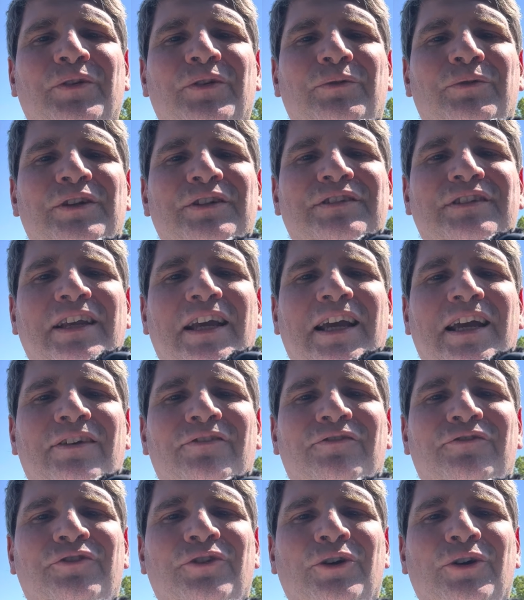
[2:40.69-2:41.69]
We
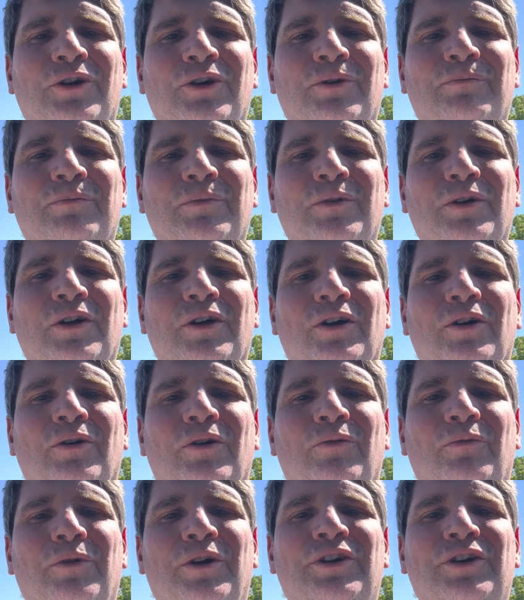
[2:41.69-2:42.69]
stand firm
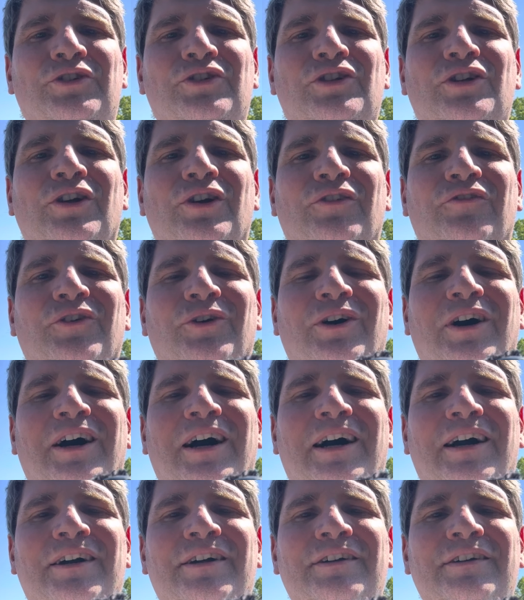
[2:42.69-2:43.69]
with a cheerful
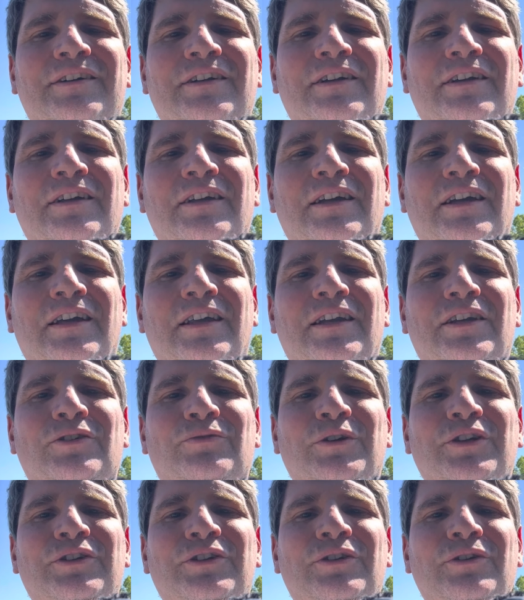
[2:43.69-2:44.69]
heart. And as
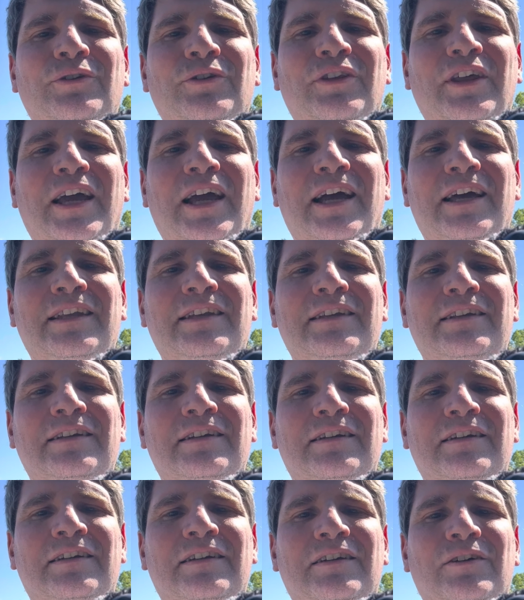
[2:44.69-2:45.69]
we do that,
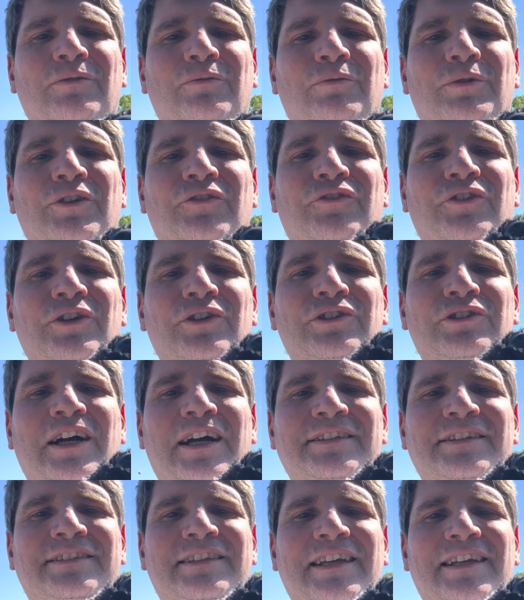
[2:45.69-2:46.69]
we feel
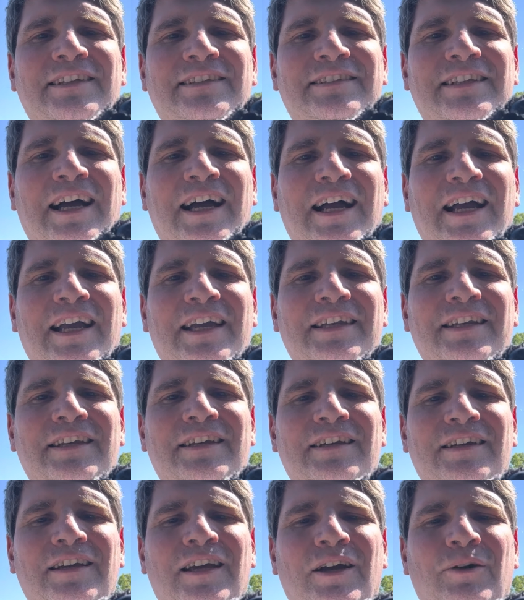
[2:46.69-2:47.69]
less anxiety
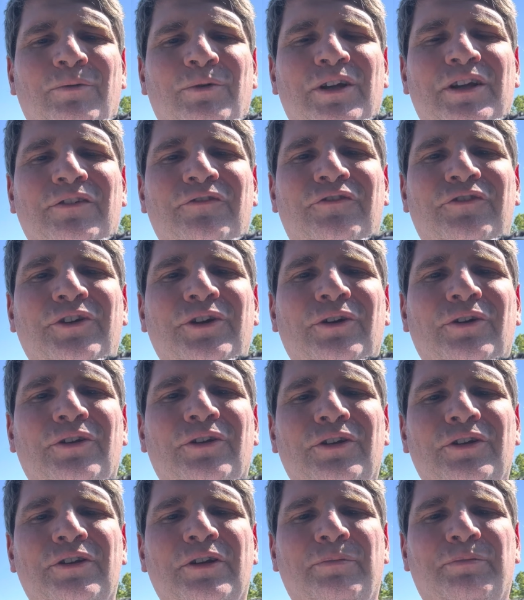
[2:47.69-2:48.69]
and we can feel
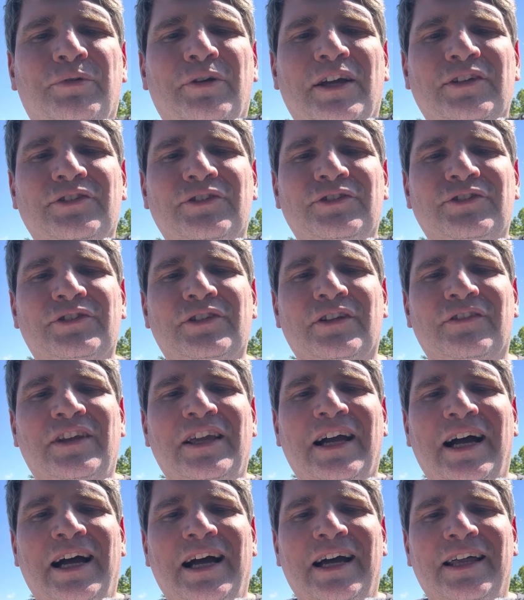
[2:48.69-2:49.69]
the presence of
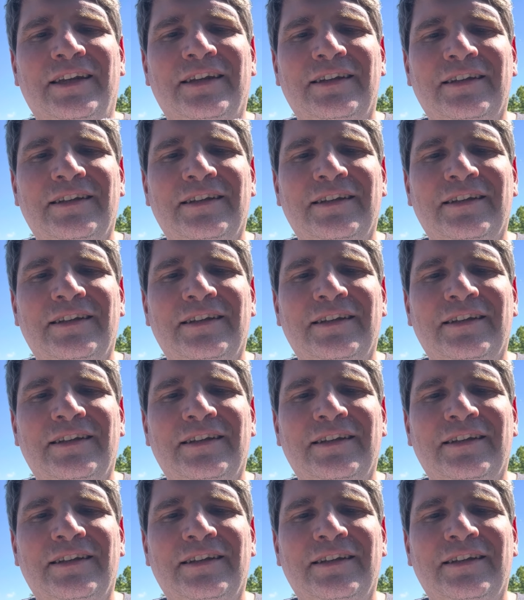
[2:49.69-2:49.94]
God.